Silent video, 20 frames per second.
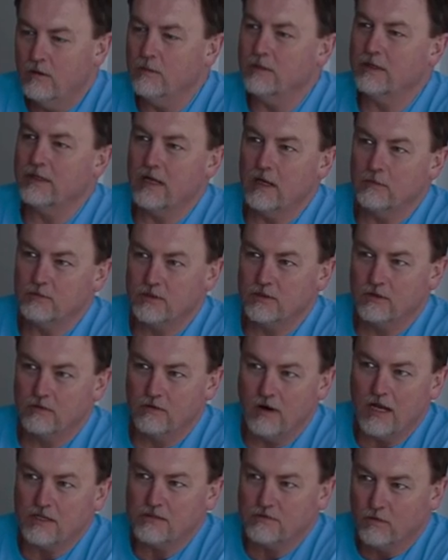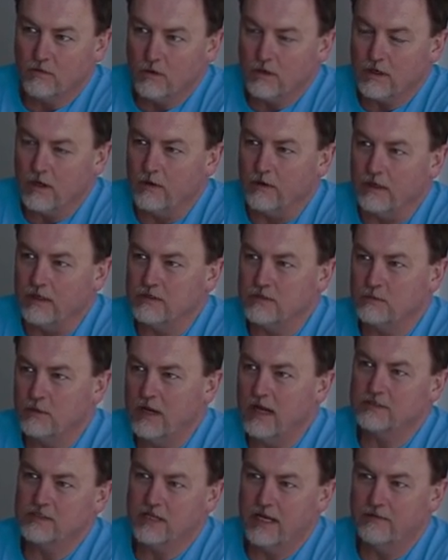Well, when it comes to garage floor coatings,
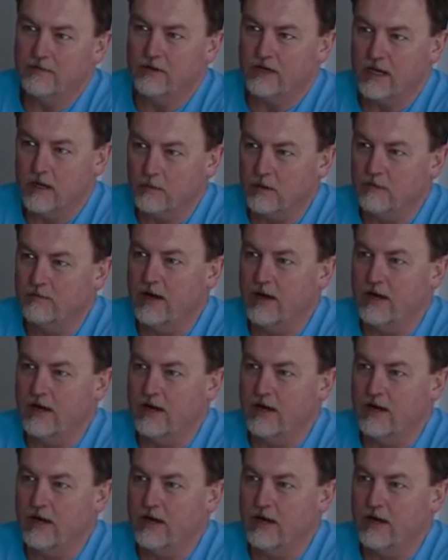we actually have a couple of